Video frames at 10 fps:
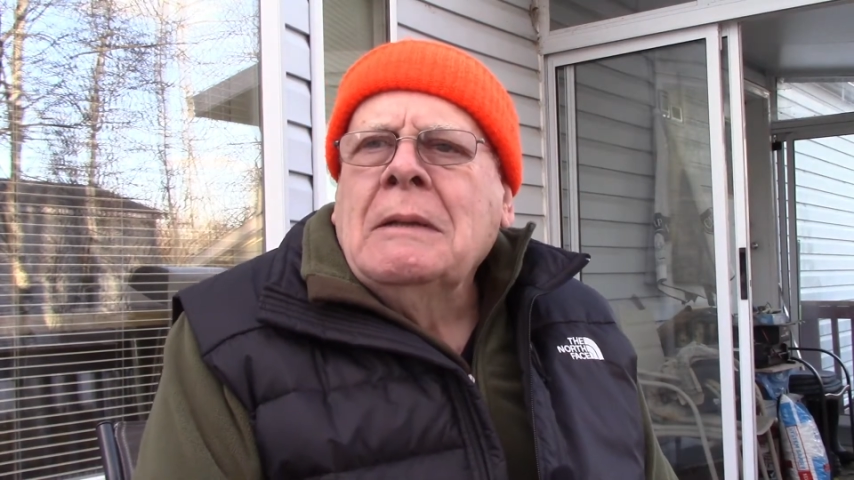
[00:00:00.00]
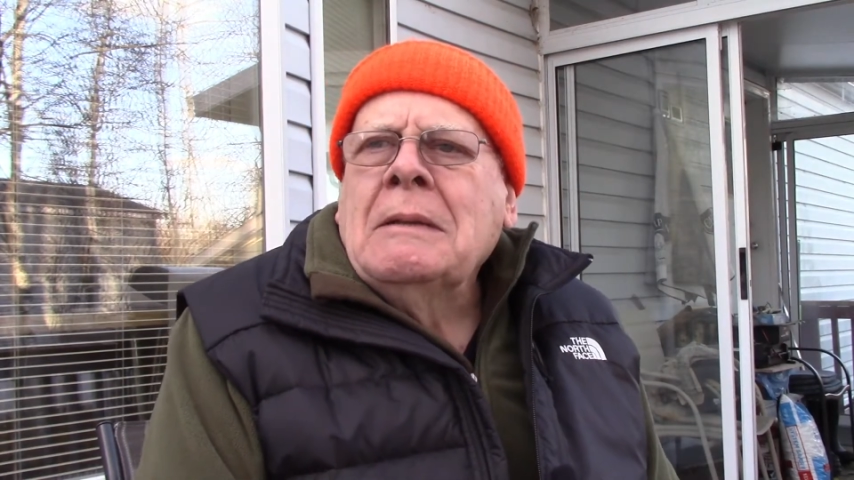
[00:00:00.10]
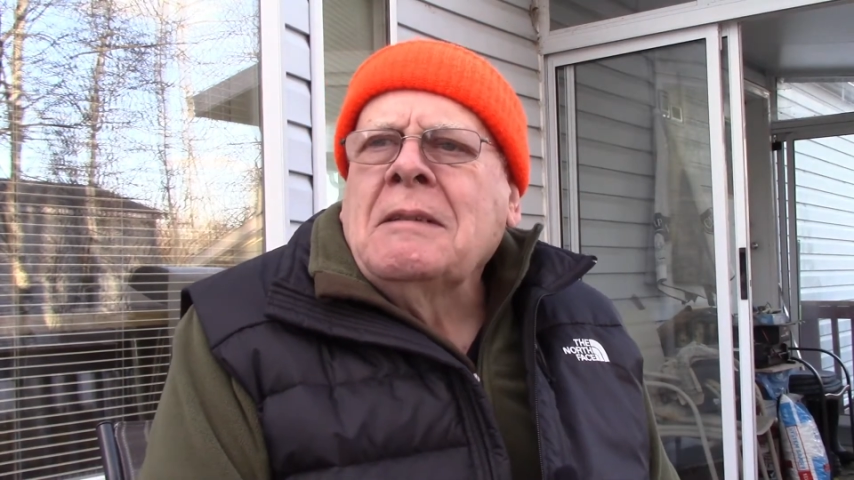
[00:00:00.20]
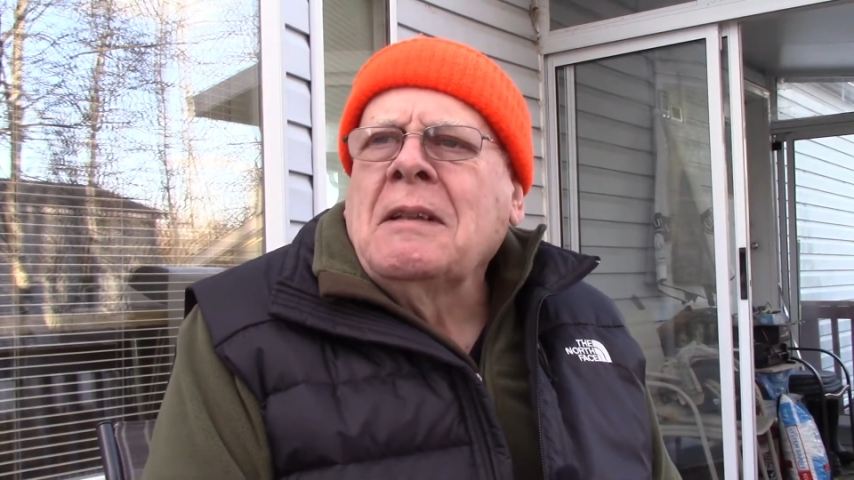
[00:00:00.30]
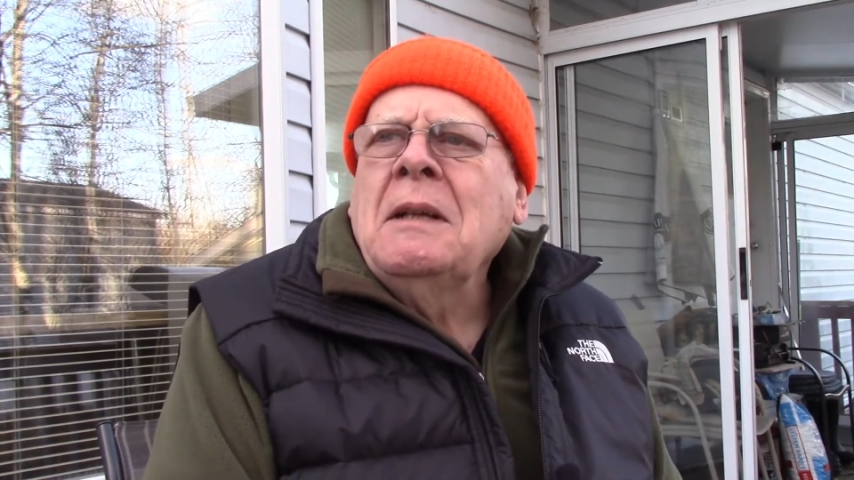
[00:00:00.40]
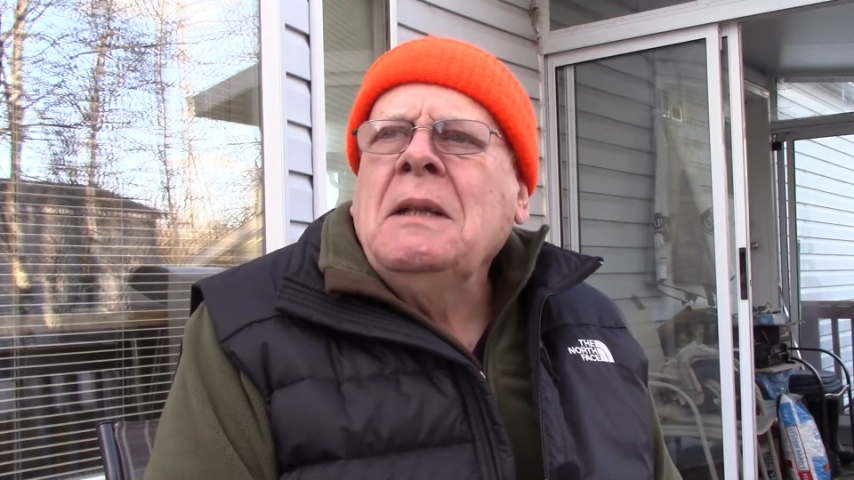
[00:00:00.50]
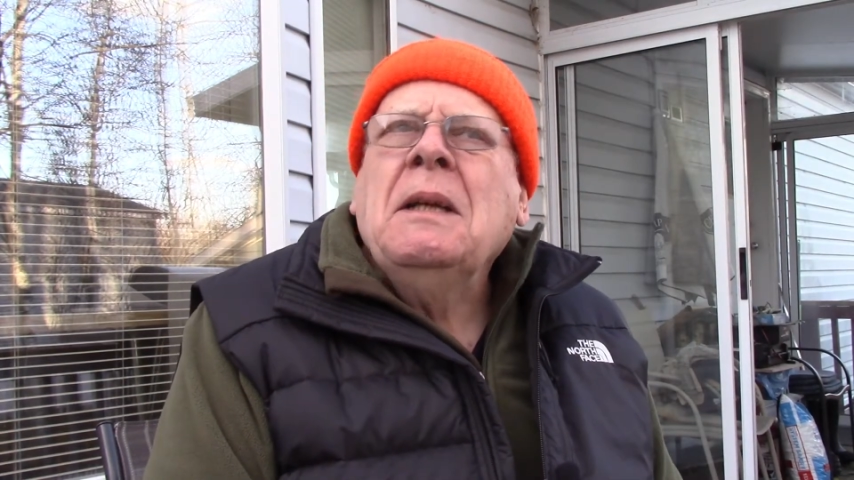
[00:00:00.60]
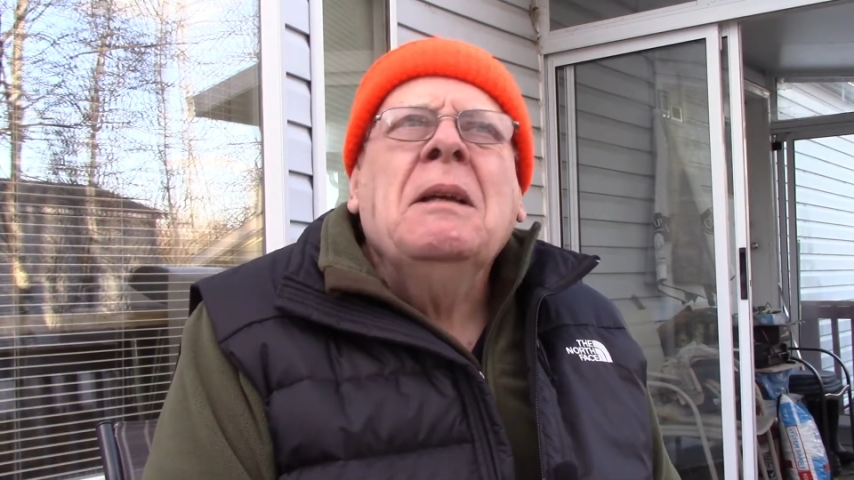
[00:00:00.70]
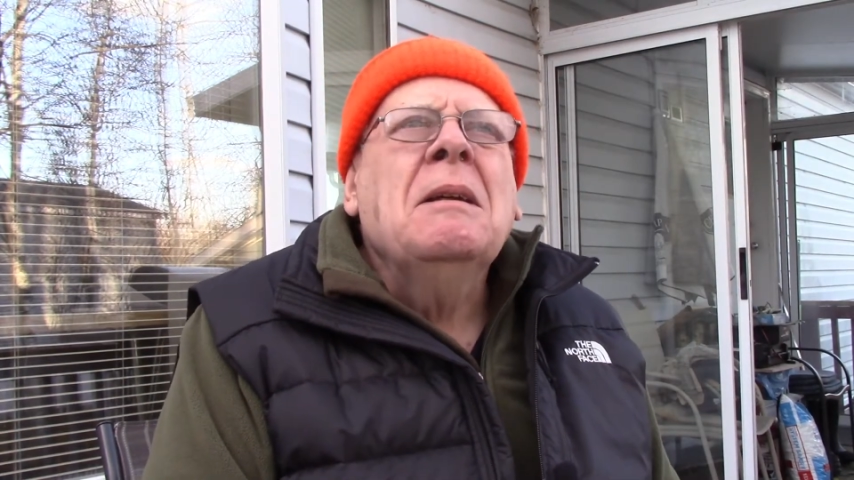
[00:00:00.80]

sunny